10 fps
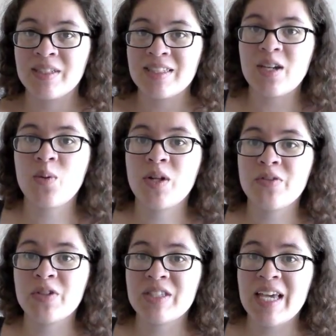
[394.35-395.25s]
It's like, well,
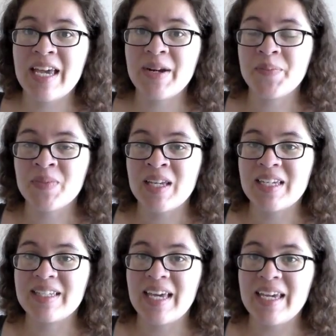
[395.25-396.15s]
if you say
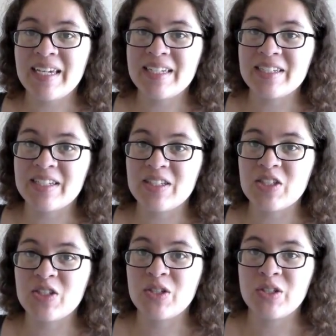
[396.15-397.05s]
gauge
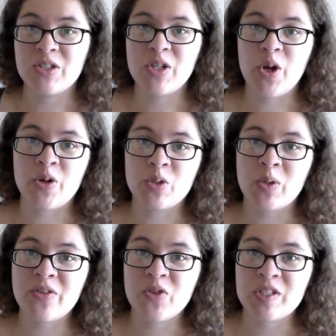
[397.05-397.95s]
is, you know,
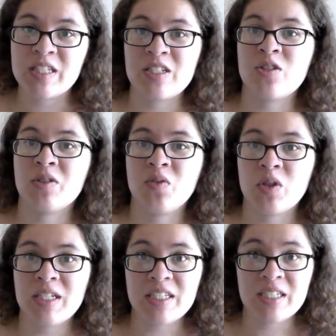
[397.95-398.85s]
24 stitches over
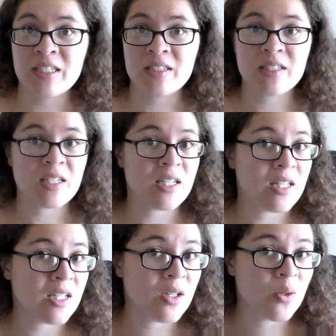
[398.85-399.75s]
4 inches,
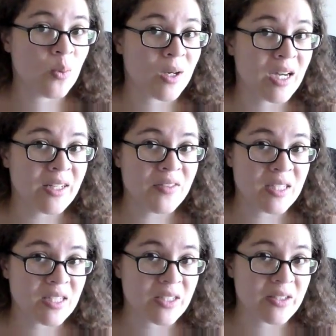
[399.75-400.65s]
what kind of
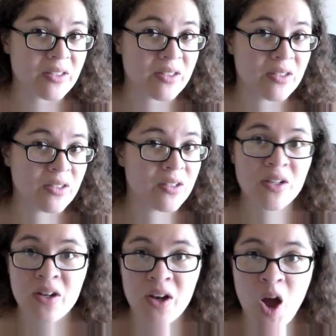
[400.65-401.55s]
stitches?
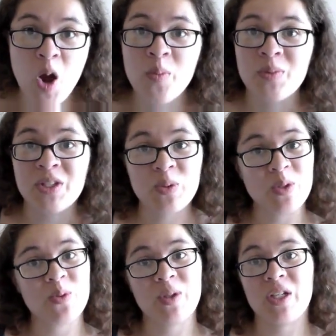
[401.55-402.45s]
But this
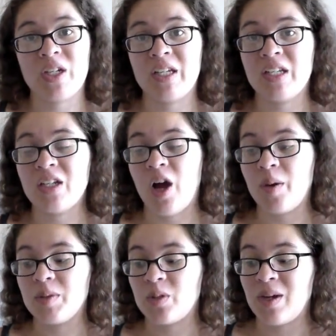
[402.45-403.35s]
one's really good,
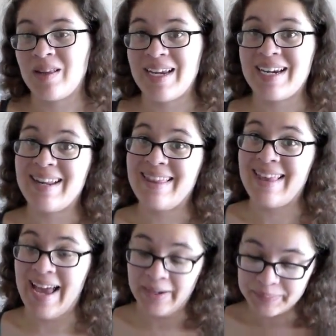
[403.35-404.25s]
so I like
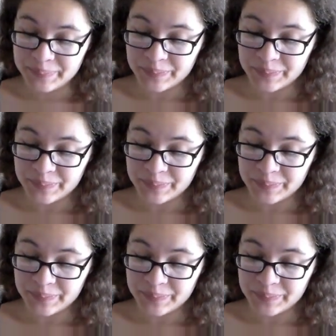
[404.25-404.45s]
that.